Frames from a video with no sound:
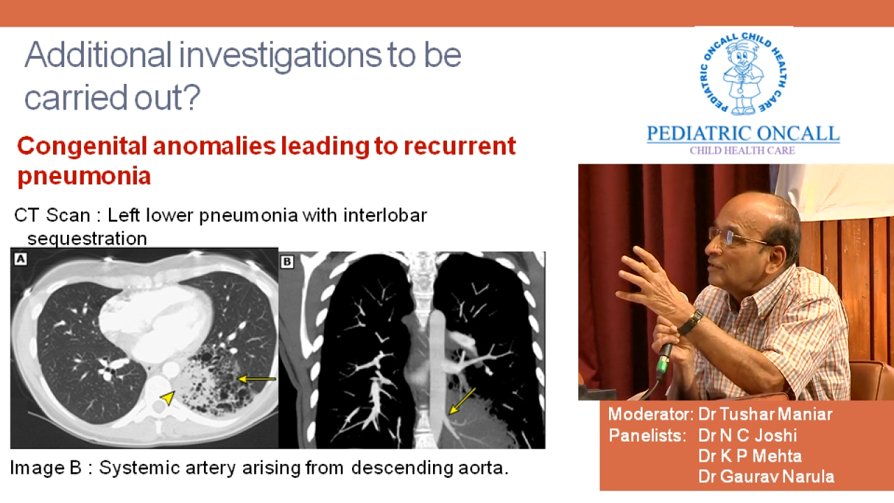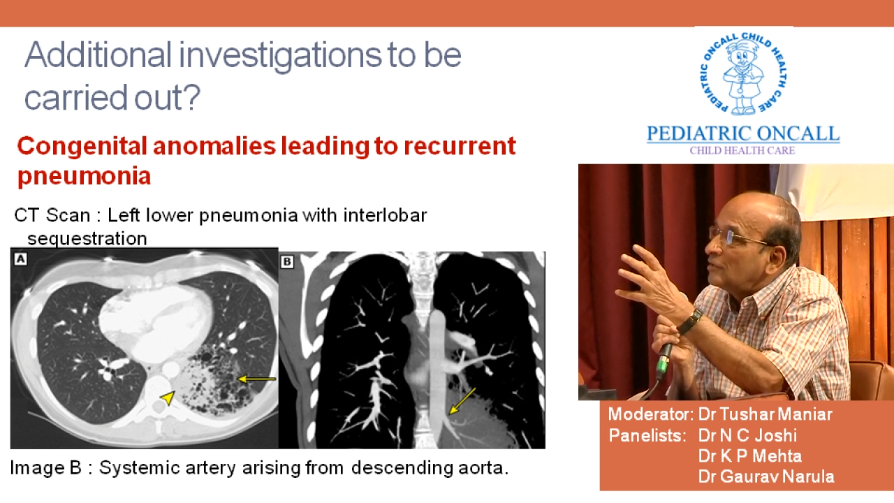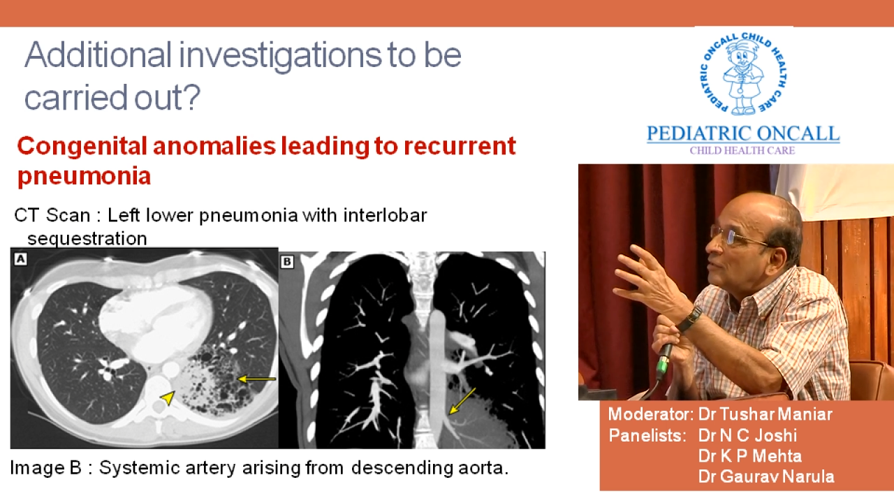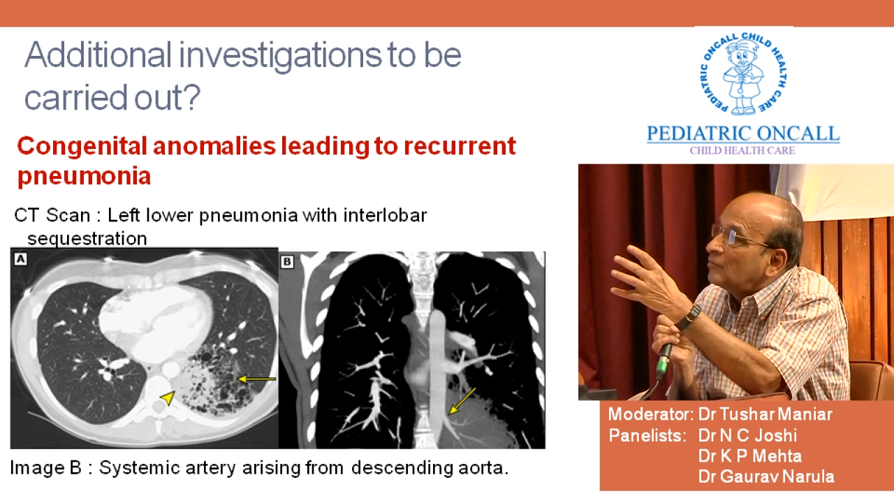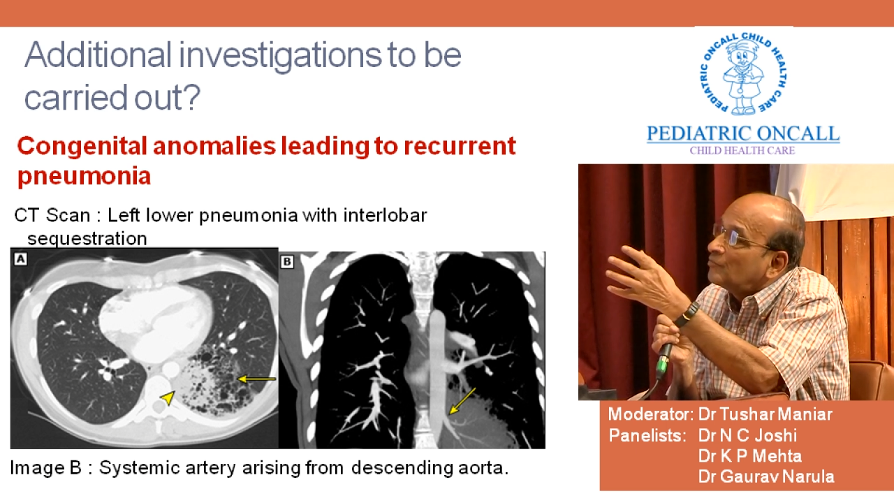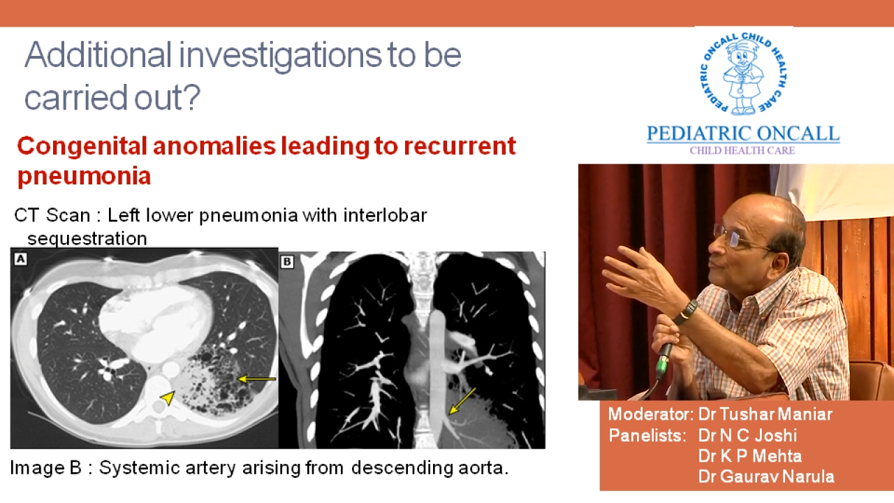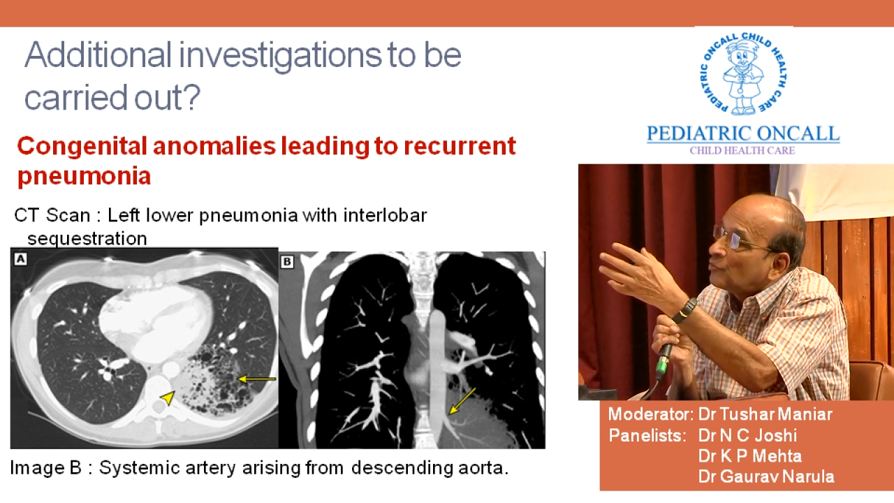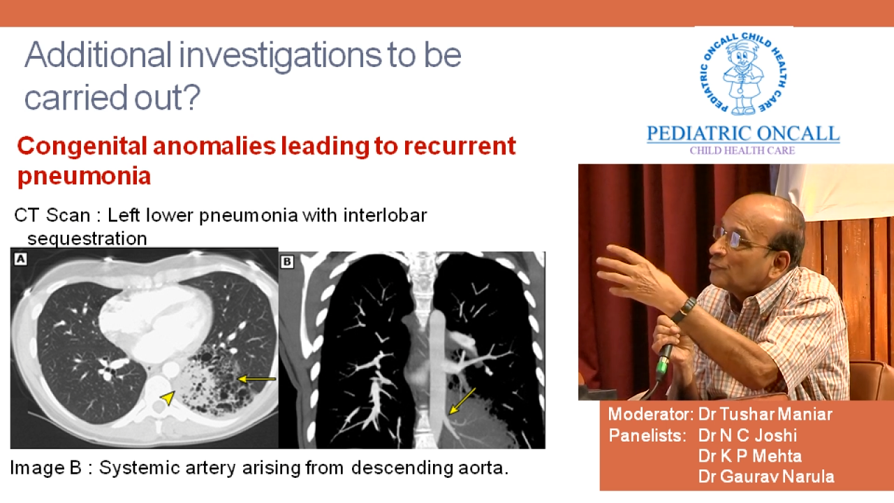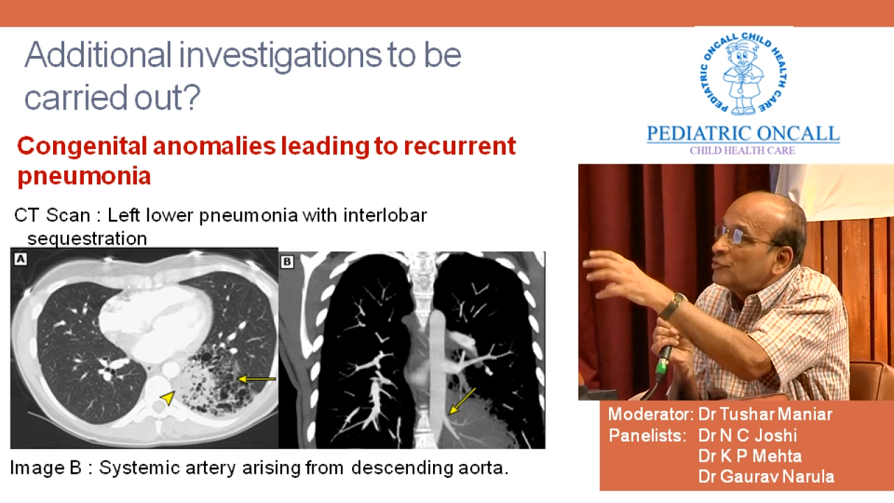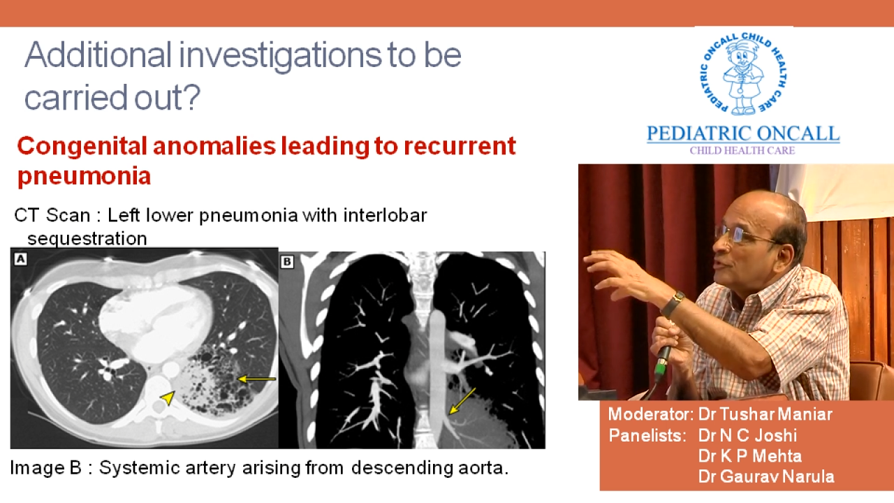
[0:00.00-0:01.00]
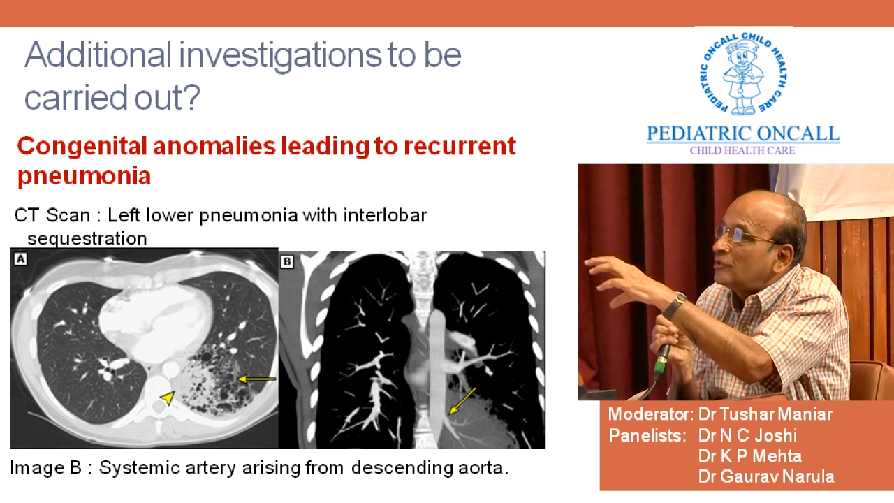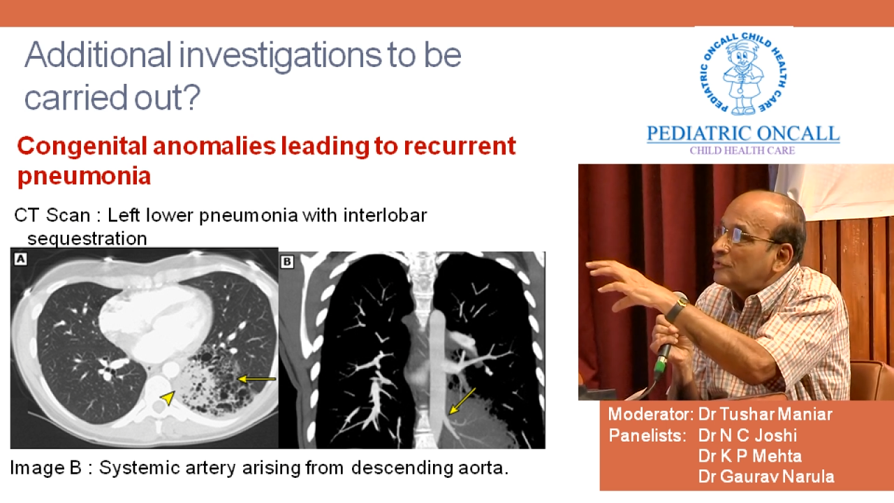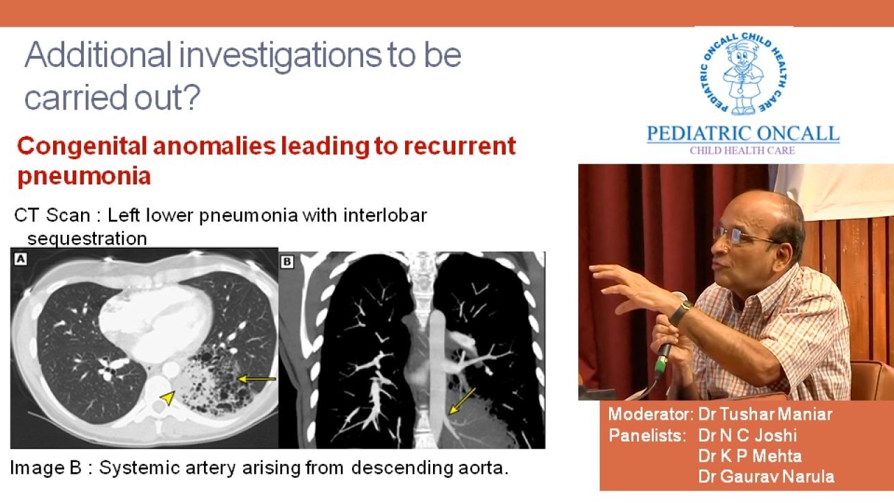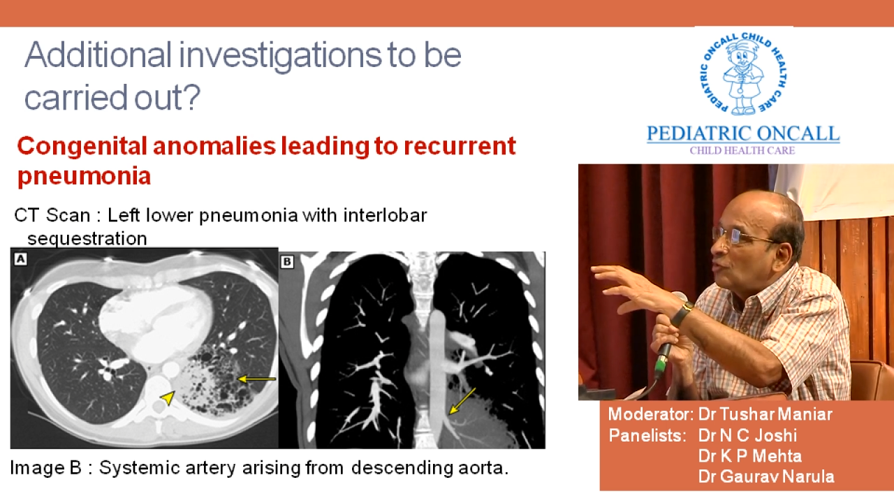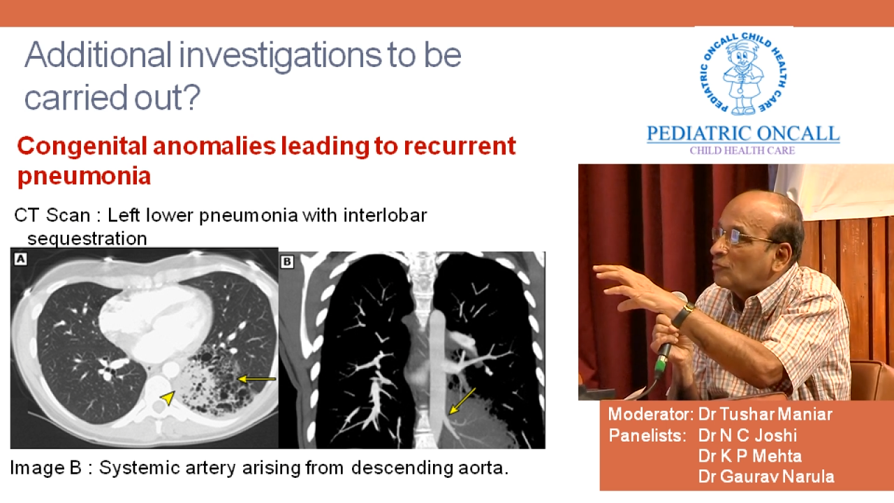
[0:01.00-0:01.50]
the perfusion
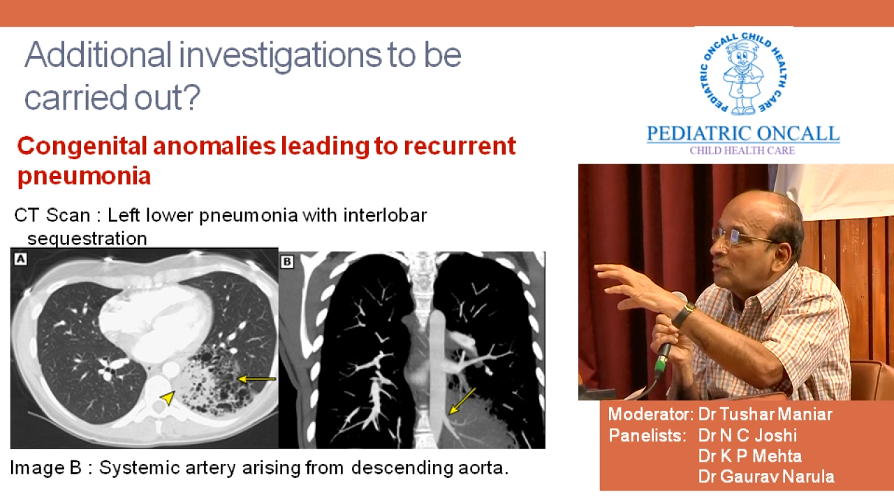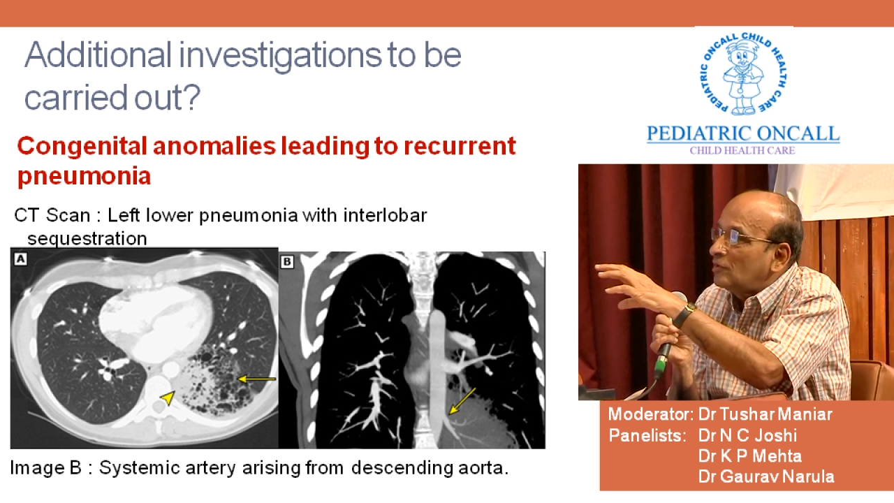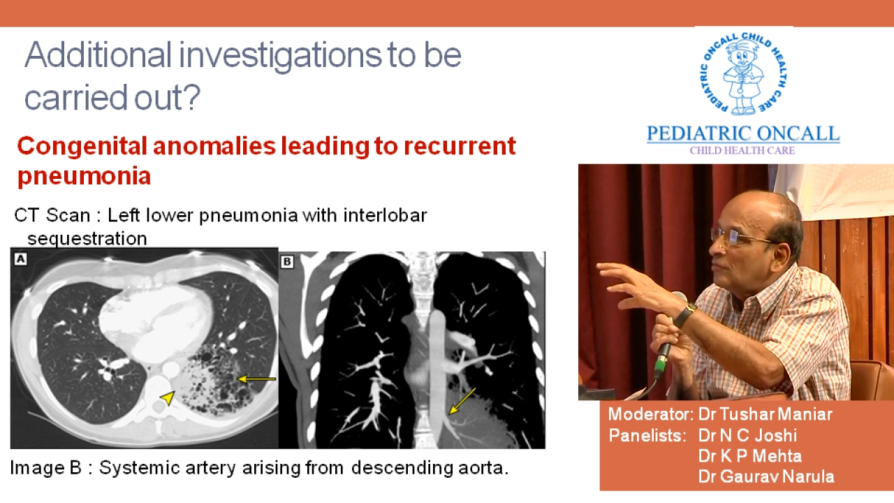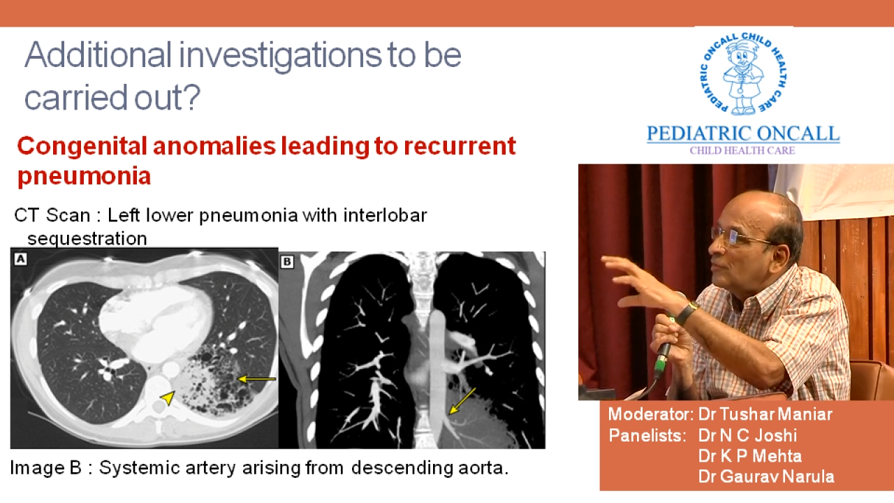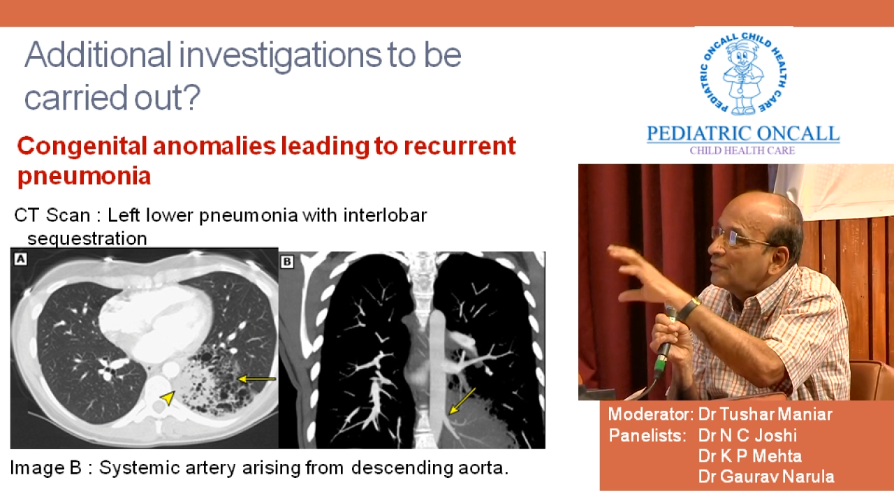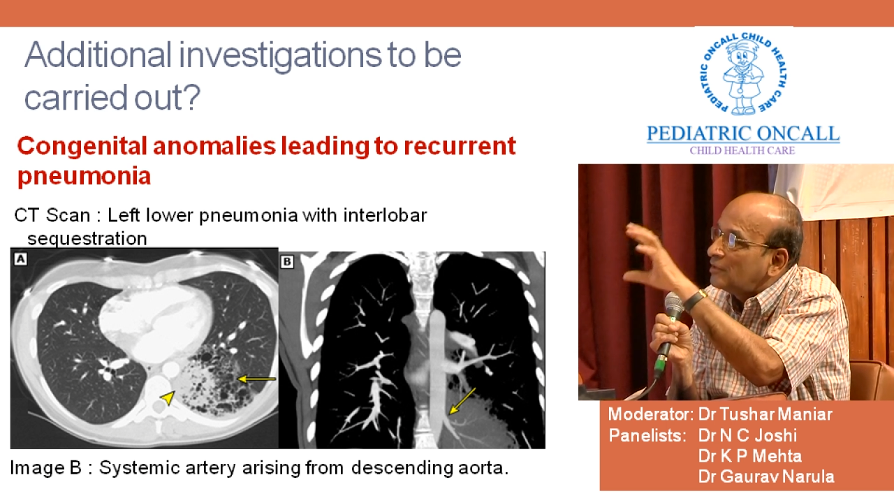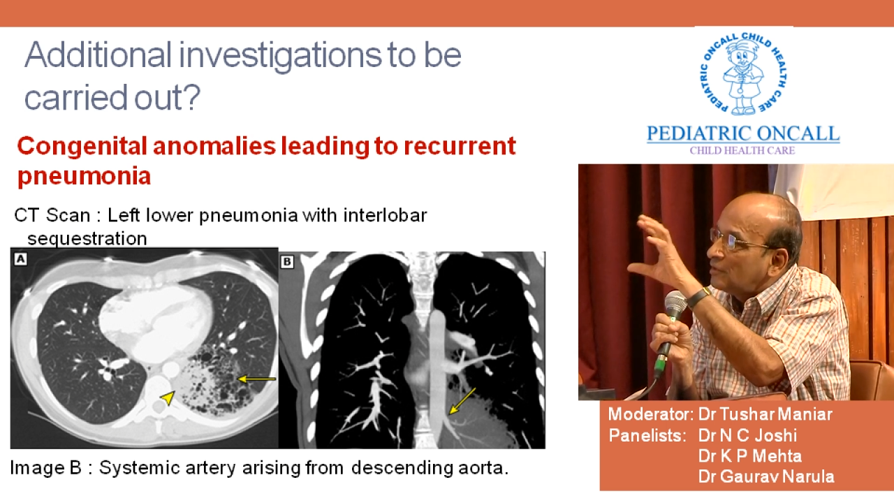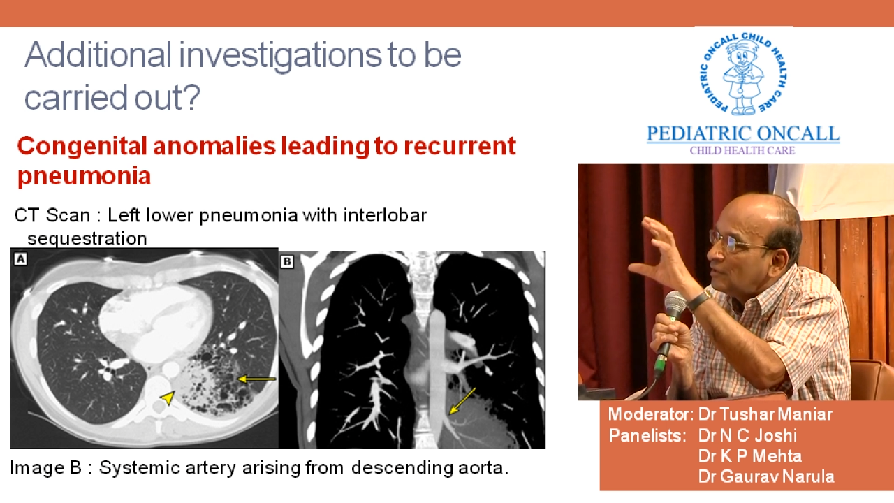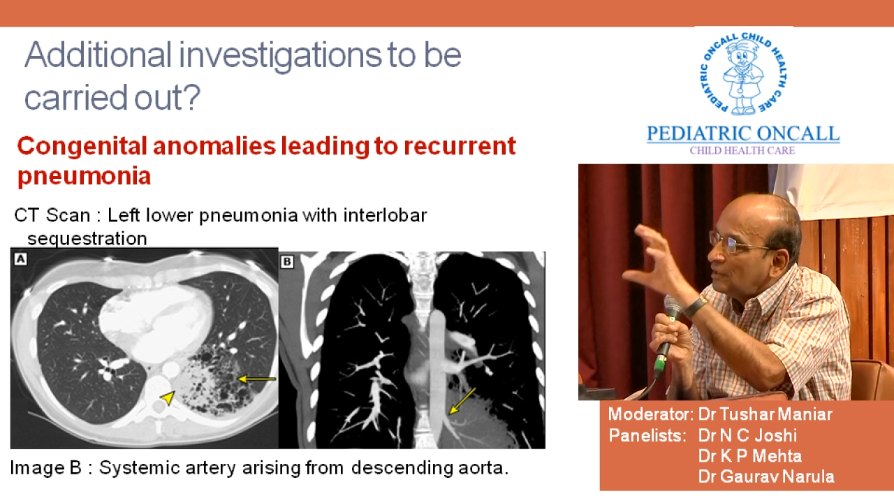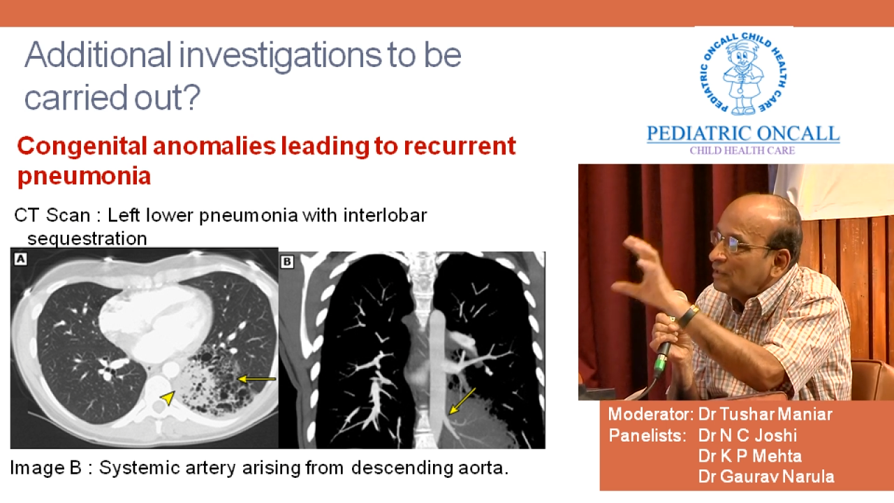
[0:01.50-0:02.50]
is normal, but the